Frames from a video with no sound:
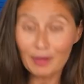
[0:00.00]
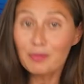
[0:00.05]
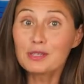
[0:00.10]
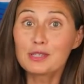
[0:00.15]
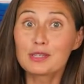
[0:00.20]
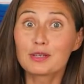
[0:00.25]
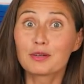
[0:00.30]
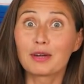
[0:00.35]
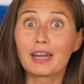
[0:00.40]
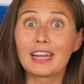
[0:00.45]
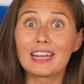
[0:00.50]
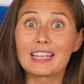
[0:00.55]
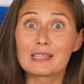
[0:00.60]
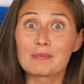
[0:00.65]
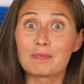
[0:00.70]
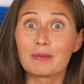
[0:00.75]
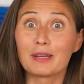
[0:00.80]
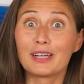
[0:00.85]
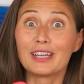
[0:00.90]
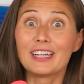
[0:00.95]
It was a great
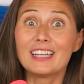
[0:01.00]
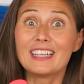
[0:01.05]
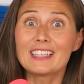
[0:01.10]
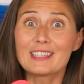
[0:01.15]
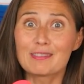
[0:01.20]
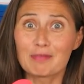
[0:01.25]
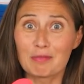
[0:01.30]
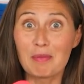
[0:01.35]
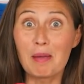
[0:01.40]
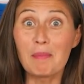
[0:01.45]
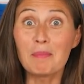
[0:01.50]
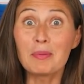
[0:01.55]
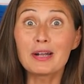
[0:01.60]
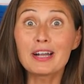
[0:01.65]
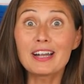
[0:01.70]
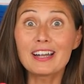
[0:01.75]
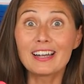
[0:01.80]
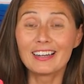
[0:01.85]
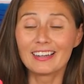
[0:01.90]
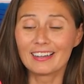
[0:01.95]
experience. Remember?